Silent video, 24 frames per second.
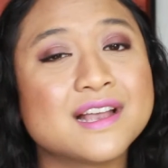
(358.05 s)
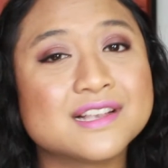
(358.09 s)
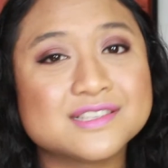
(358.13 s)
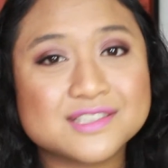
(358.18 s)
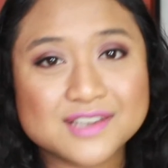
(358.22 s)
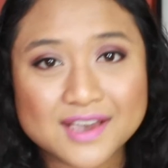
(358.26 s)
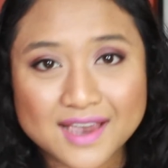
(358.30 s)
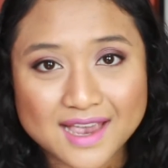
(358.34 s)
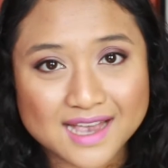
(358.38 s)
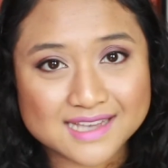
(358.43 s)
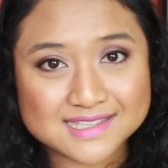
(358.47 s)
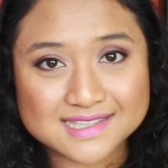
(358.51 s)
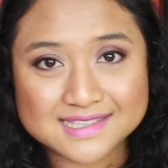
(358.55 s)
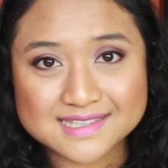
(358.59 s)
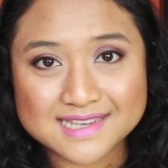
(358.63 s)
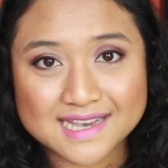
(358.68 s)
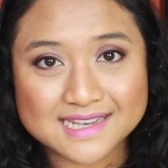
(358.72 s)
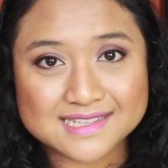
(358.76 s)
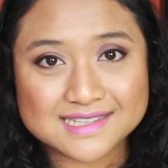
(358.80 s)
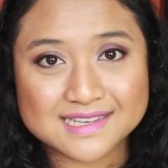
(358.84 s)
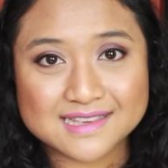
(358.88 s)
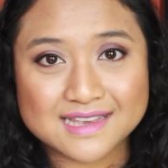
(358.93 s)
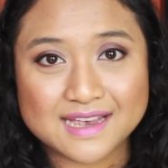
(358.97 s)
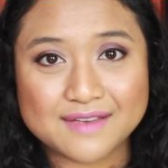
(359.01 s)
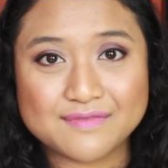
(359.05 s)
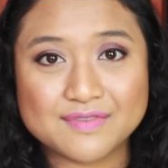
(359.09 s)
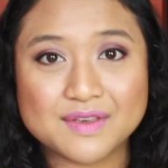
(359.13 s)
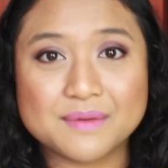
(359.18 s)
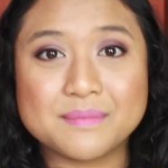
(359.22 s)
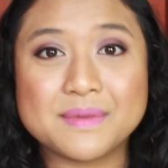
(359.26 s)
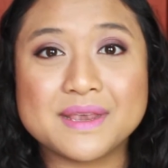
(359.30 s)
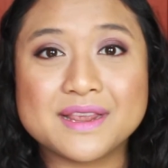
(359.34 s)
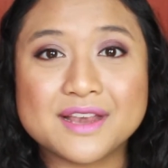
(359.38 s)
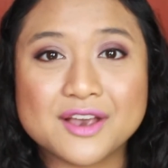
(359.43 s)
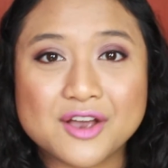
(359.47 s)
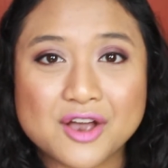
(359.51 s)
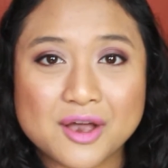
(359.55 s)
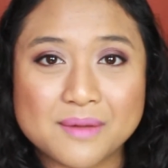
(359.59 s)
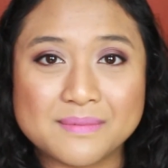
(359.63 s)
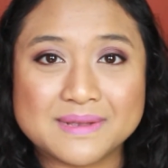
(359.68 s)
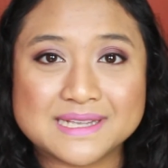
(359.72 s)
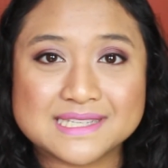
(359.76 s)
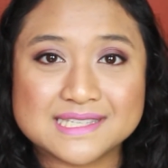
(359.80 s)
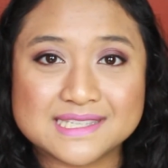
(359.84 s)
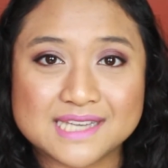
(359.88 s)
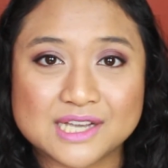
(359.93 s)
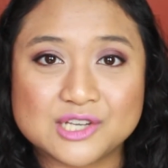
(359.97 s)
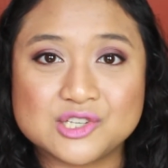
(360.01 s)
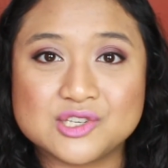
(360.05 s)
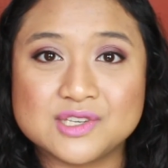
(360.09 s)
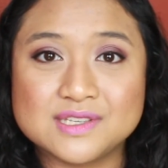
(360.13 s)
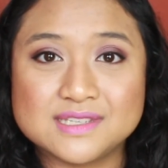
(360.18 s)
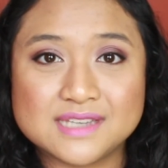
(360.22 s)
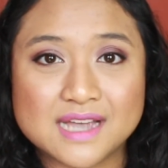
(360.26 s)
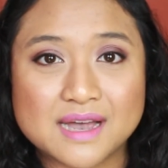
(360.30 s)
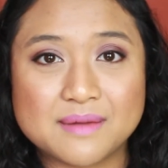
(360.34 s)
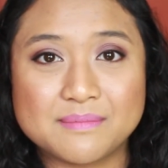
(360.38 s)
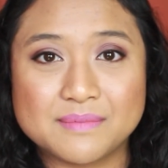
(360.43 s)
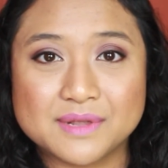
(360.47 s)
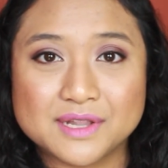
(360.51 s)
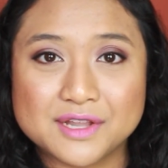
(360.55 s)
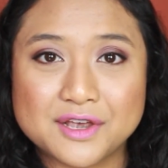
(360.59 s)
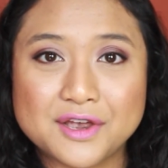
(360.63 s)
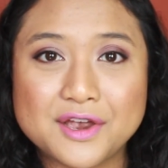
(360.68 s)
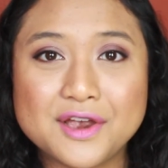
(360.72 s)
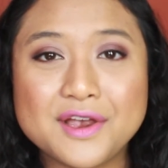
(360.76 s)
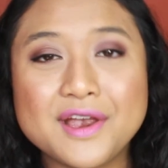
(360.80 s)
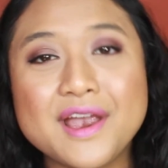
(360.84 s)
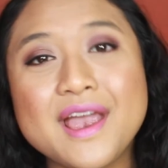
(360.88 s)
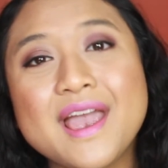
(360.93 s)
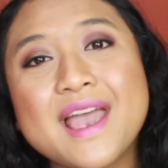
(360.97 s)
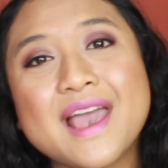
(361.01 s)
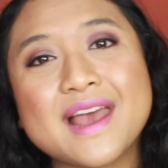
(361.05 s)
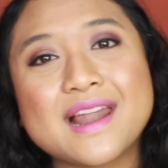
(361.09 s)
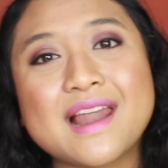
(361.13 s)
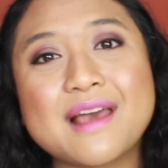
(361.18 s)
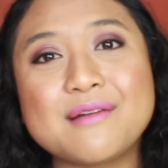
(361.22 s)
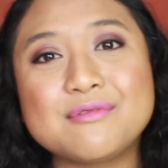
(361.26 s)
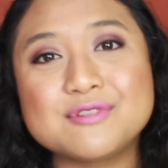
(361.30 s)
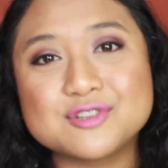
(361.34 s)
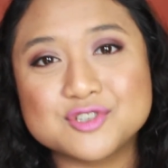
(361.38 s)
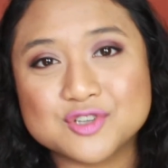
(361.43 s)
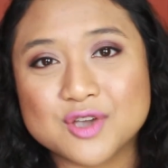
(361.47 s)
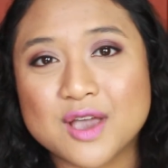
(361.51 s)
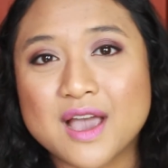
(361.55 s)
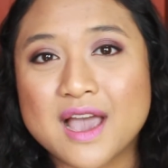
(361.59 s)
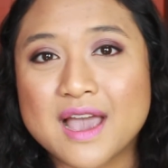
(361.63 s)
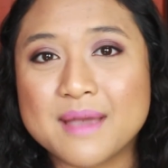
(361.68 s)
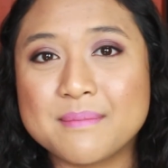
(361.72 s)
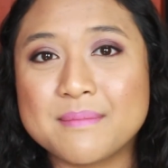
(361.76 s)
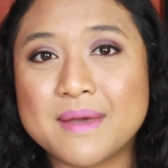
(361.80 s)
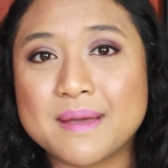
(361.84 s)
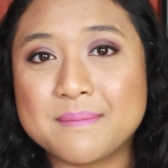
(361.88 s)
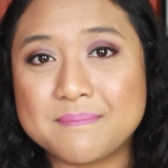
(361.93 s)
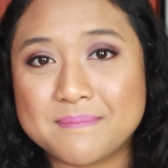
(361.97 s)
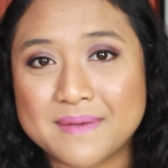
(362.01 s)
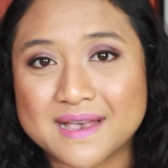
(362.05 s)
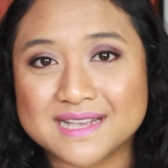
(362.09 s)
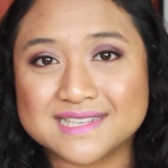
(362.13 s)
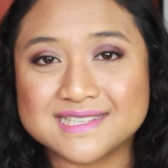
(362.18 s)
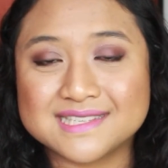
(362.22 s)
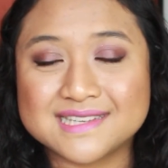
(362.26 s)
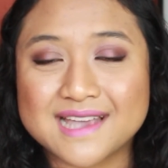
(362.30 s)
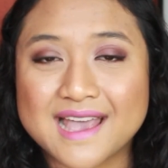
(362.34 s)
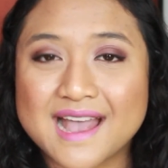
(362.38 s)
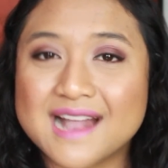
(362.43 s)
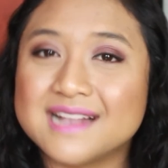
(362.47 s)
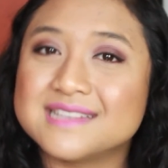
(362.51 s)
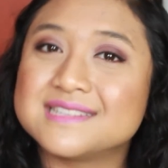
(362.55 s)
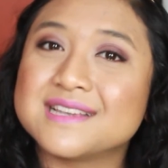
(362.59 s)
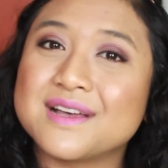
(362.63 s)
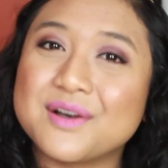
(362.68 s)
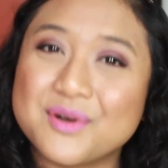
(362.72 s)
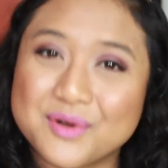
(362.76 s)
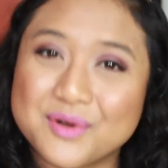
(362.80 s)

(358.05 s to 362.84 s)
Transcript: don't hesitate to leave them in the comments section down below, and I will try my best to answer